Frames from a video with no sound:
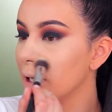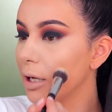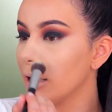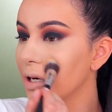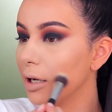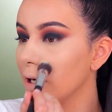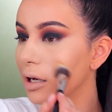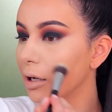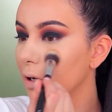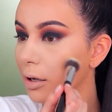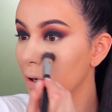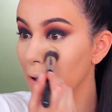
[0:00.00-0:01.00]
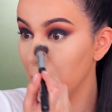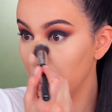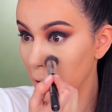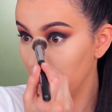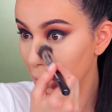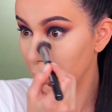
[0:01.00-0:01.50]
eating,
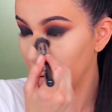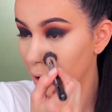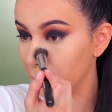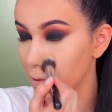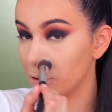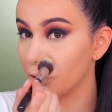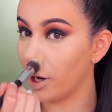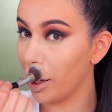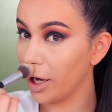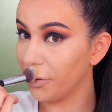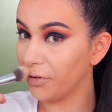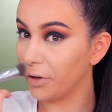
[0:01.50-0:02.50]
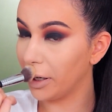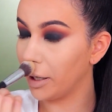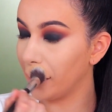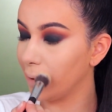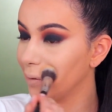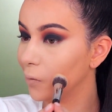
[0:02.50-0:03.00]
when I'm
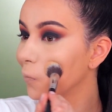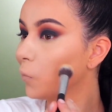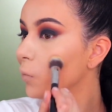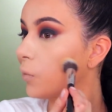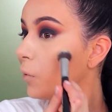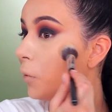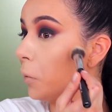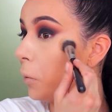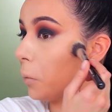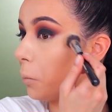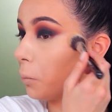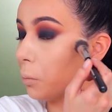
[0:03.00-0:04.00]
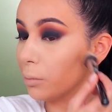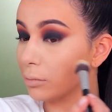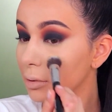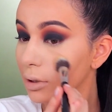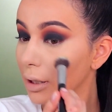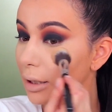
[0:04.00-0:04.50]
driving,
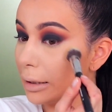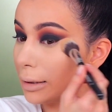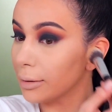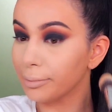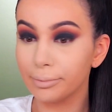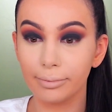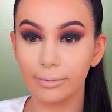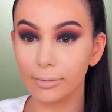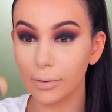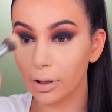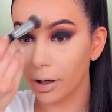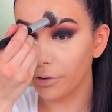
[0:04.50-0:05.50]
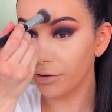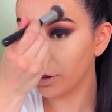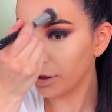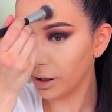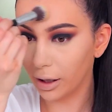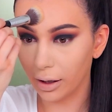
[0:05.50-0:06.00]
like
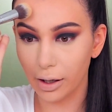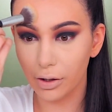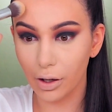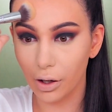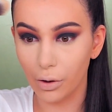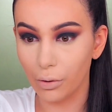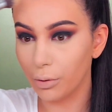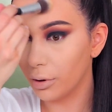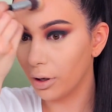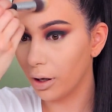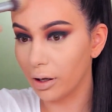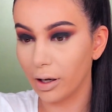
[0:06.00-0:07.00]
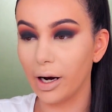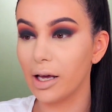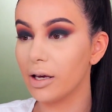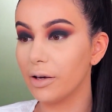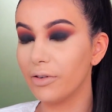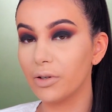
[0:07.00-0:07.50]
everything, I know. And I
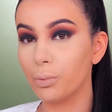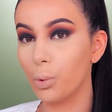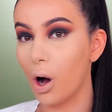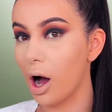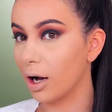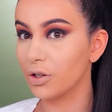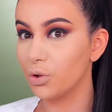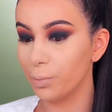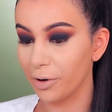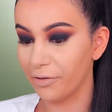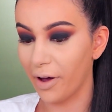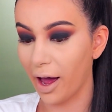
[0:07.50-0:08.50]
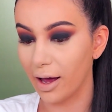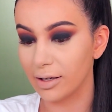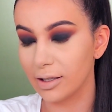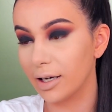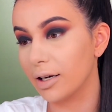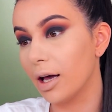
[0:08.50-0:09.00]
even walk super fast.
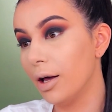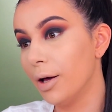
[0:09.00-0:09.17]
Like